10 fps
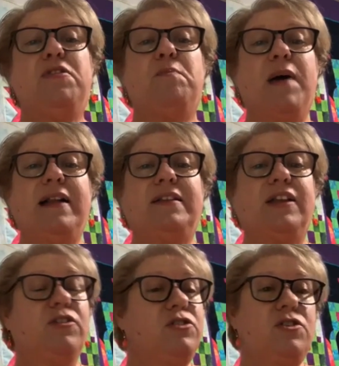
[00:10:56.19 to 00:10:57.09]
But the
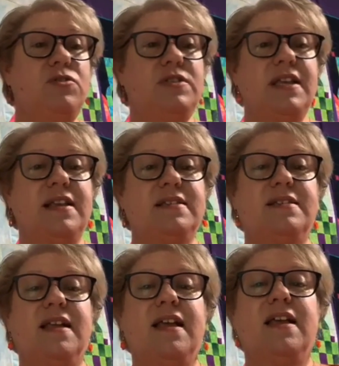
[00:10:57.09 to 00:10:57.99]
good news is
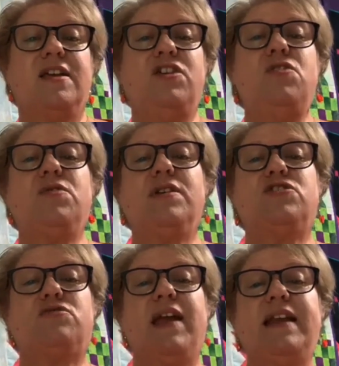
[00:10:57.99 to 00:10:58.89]
you can
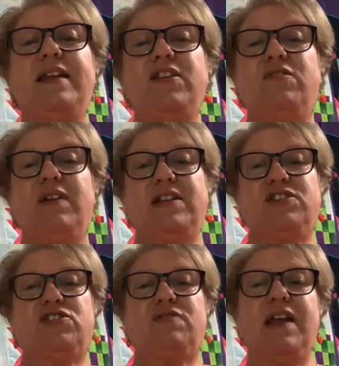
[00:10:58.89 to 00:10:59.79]
trade in your
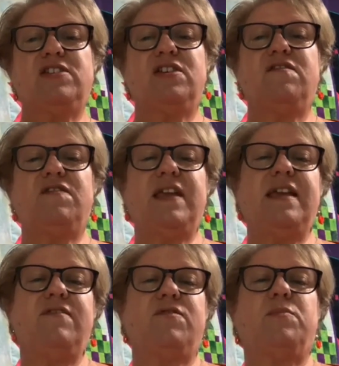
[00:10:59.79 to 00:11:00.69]
registration fee
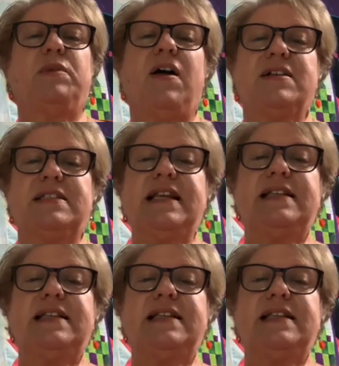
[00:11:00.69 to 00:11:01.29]
for block 6 and